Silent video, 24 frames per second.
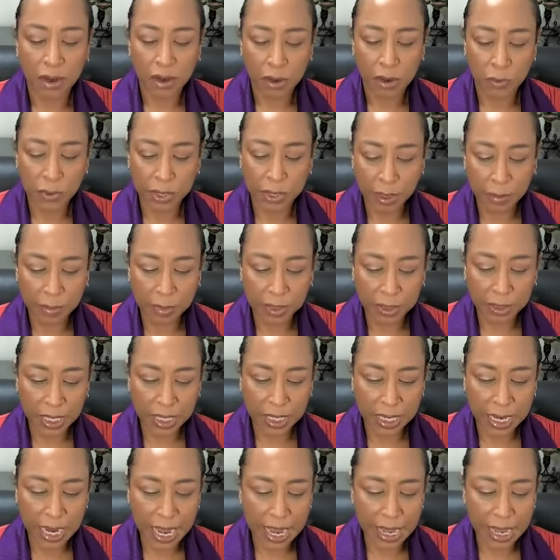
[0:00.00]
when I'm
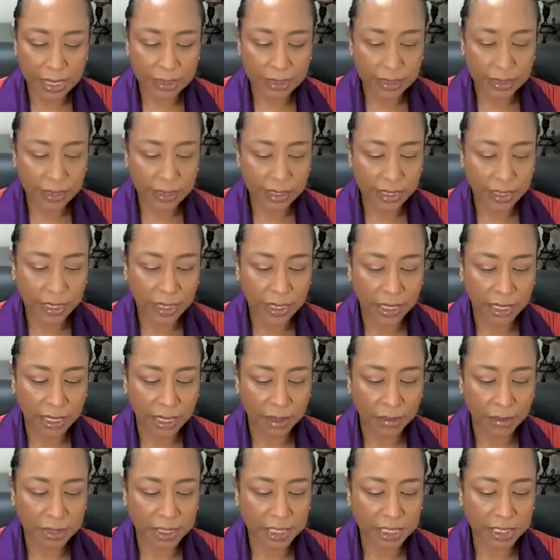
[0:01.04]
looking at the
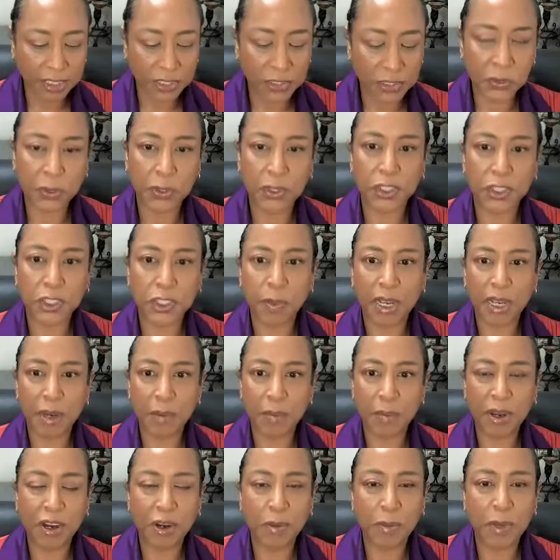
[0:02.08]
um, discourse by
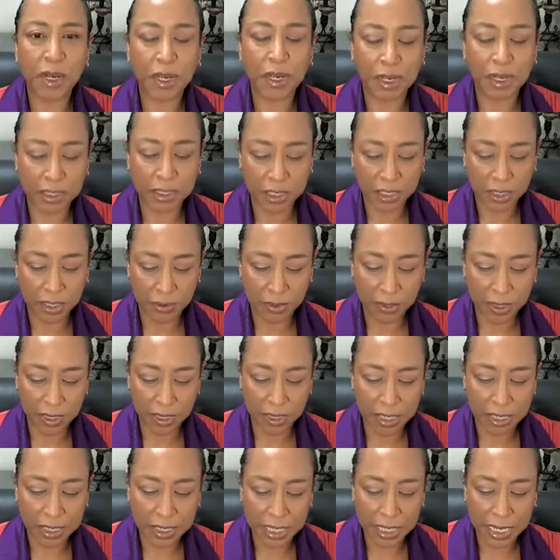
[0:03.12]
Paramahansa
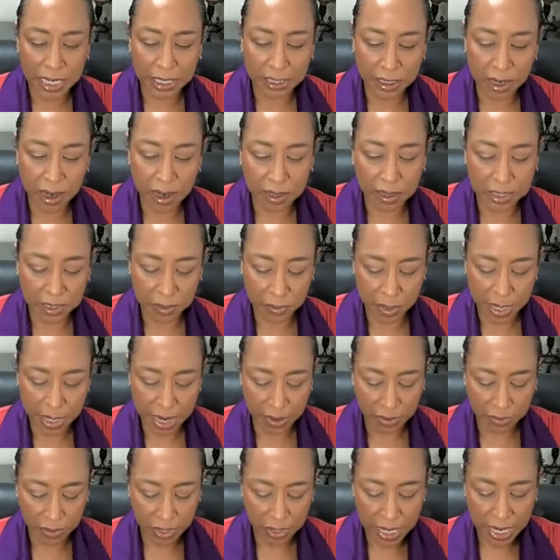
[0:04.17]
Yogananda, he talks
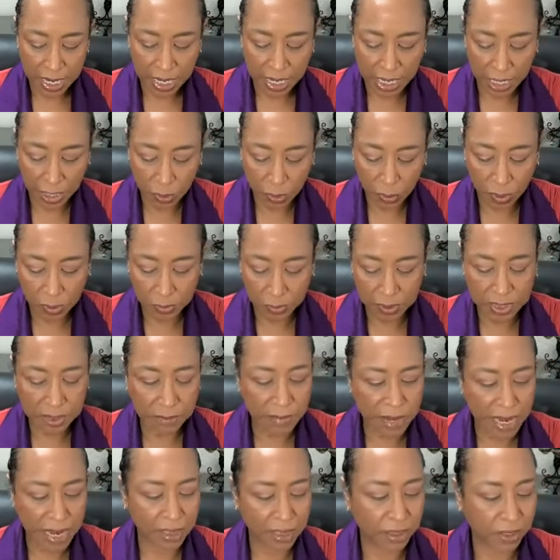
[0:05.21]
about, he quotes
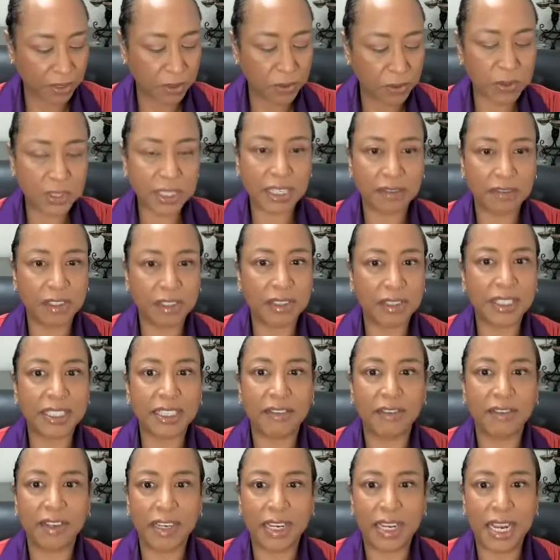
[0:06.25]
Matthew 7,
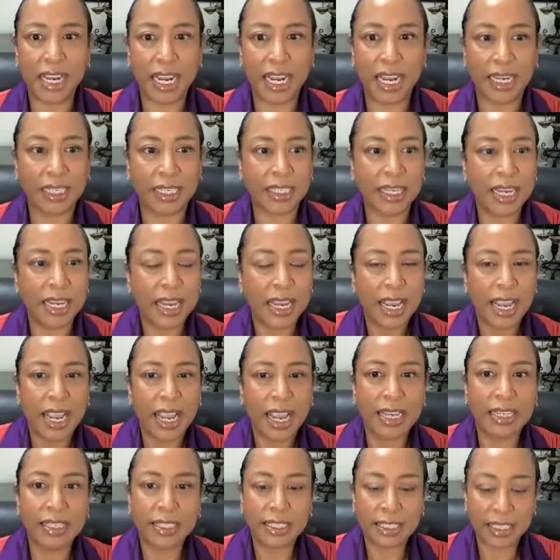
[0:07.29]
7 and 8,
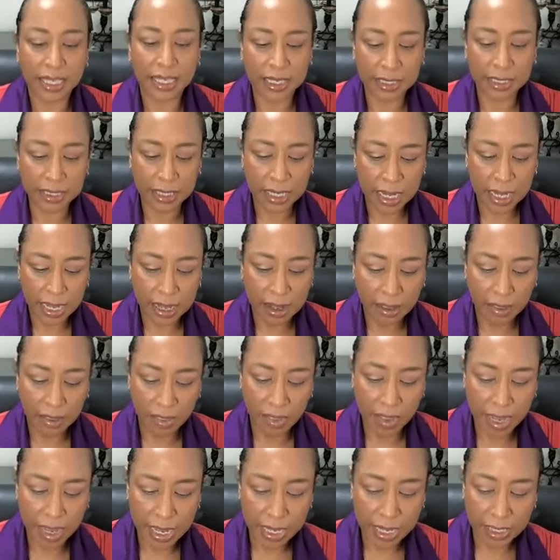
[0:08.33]
and says
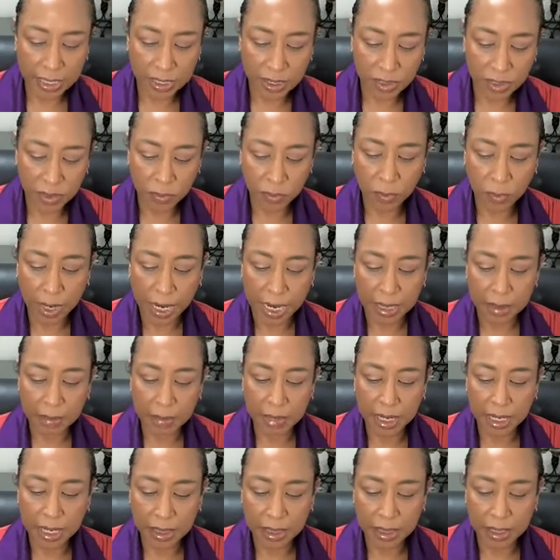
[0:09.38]
that the right
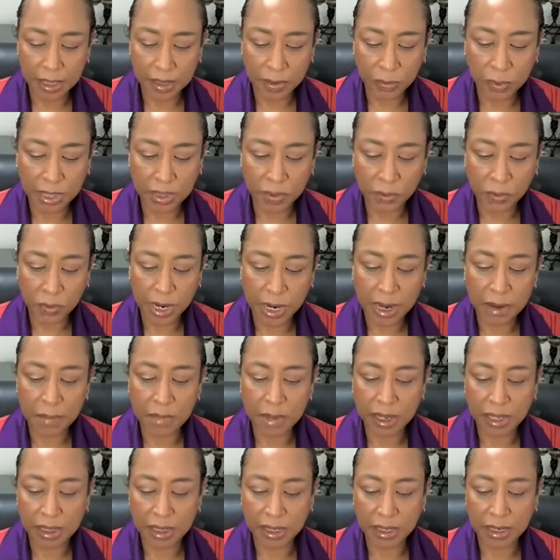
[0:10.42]
method, with the right
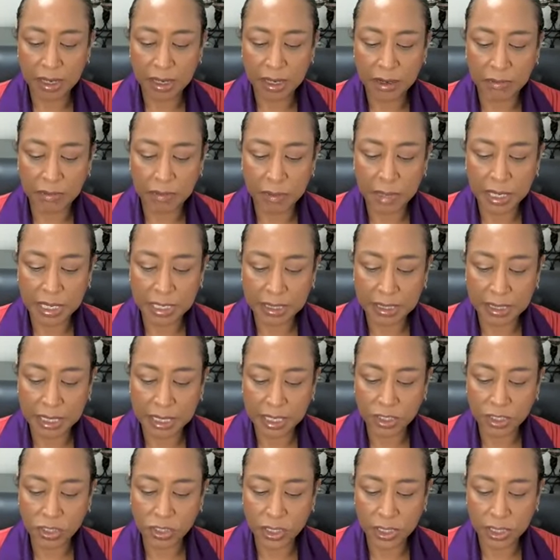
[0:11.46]
method of
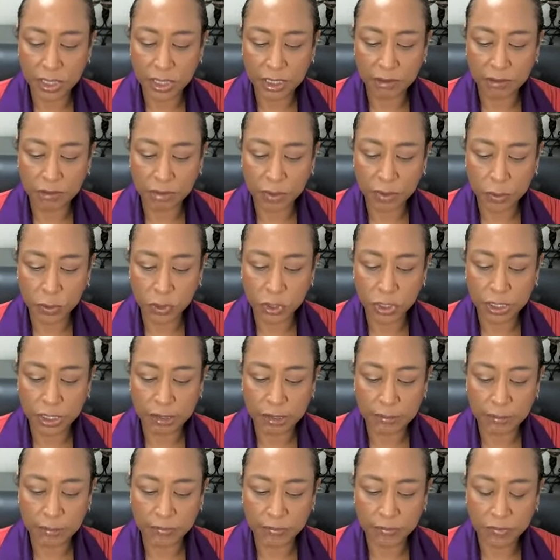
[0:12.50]
meditation and
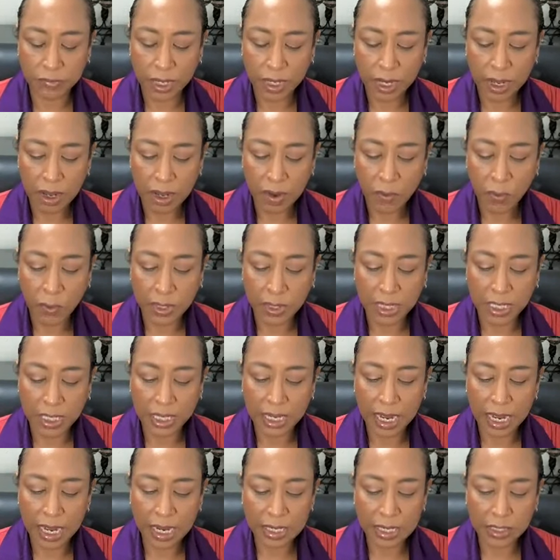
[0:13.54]
devotion, with
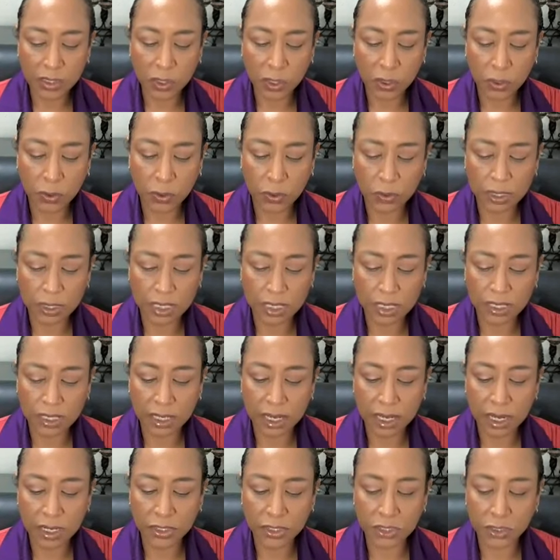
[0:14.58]
the eyes closed and
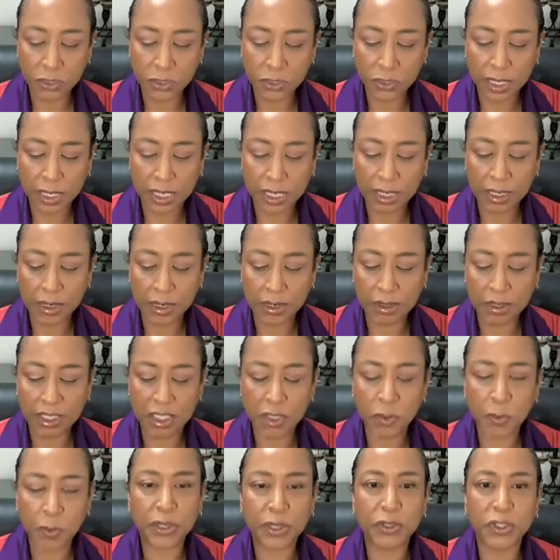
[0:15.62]
concentrated on the
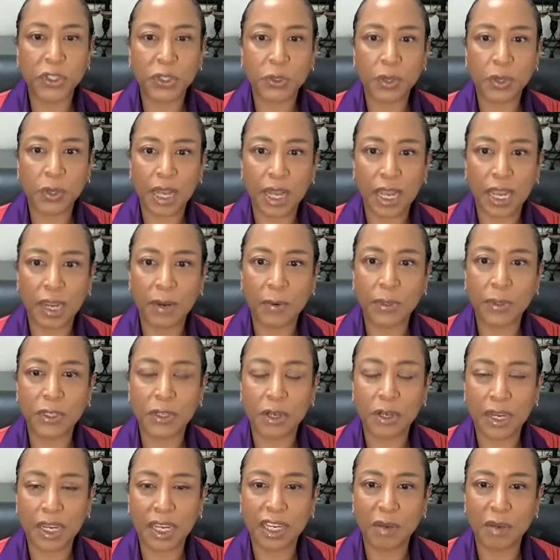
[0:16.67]
spiritual eye, we're
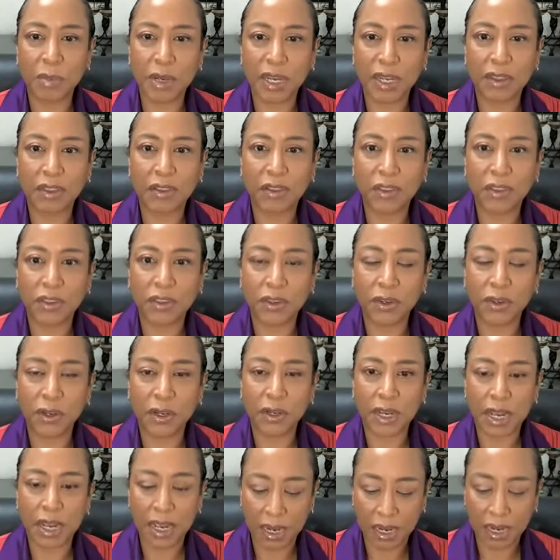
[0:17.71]
talking about the
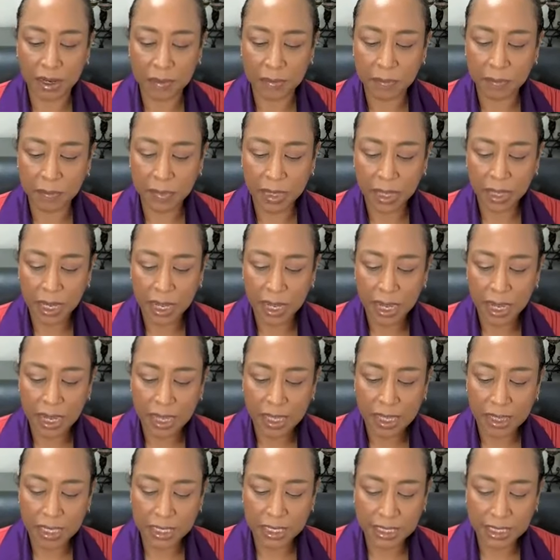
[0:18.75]
third eye,
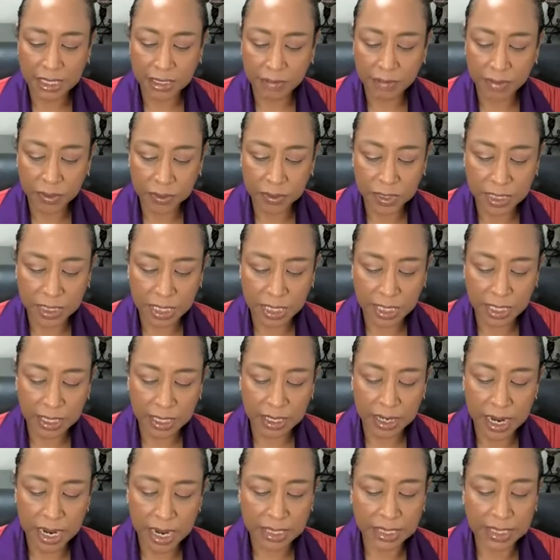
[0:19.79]
the devotee
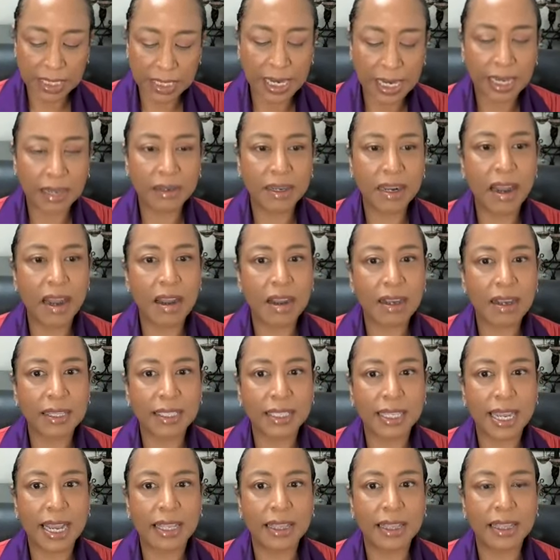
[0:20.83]
knocks,
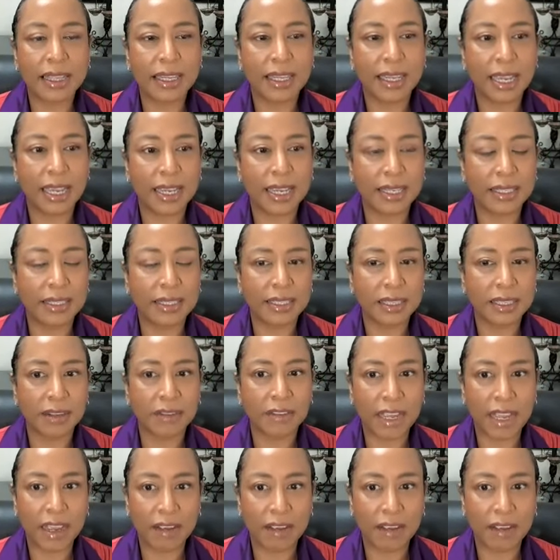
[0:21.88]
knocks at the gates of